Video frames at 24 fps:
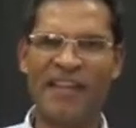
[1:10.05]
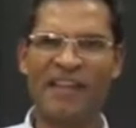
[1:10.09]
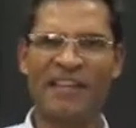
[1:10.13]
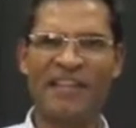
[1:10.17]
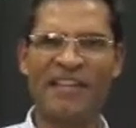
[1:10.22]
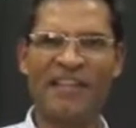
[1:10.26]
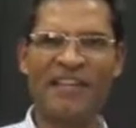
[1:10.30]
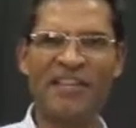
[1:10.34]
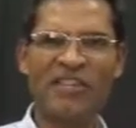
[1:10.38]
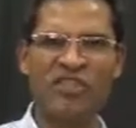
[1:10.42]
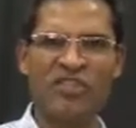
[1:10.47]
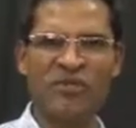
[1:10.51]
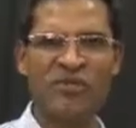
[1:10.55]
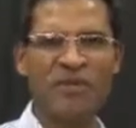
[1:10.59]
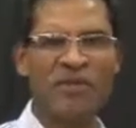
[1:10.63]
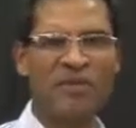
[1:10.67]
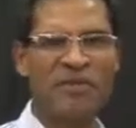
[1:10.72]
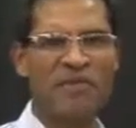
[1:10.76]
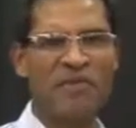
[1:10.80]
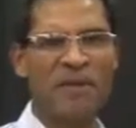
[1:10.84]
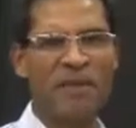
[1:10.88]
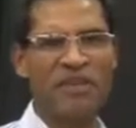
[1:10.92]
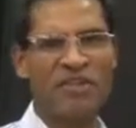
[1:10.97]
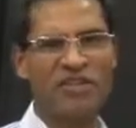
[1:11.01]
The instruments
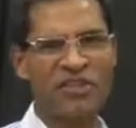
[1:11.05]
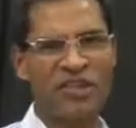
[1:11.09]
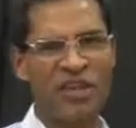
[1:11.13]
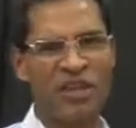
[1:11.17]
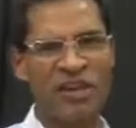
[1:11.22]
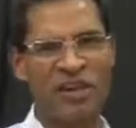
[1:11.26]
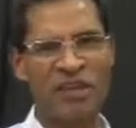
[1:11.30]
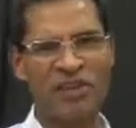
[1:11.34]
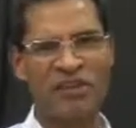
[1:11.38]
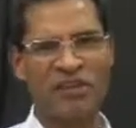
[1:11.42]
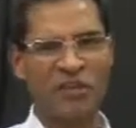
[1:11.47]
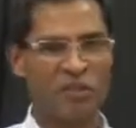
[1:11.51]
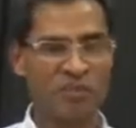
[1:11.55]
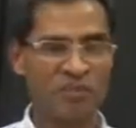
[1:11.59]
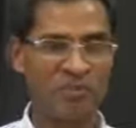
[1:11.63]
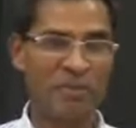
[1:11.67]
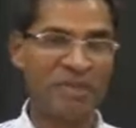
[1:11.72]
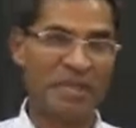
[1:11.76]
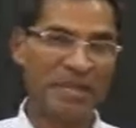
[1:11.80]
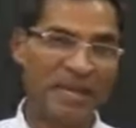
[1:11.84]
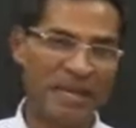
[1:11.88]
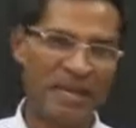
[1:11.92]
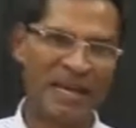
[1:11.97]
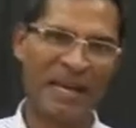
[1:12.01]
of measure should
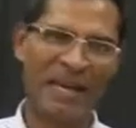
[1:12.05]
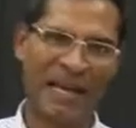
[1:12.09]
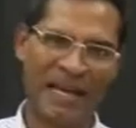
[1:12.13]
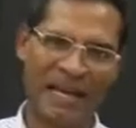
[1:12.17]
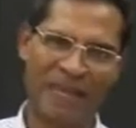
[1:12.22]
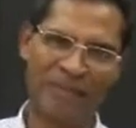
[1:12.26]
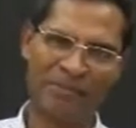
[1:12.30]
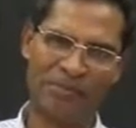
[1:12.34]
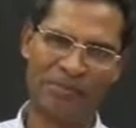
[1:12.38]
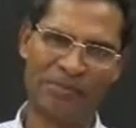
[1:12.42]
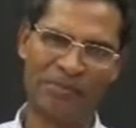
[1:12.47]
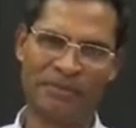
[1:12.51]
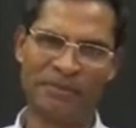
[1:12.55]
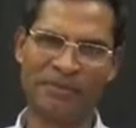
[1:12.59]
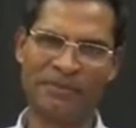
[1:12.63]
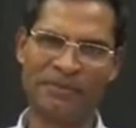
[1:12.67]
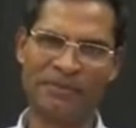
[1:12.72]
be reliable.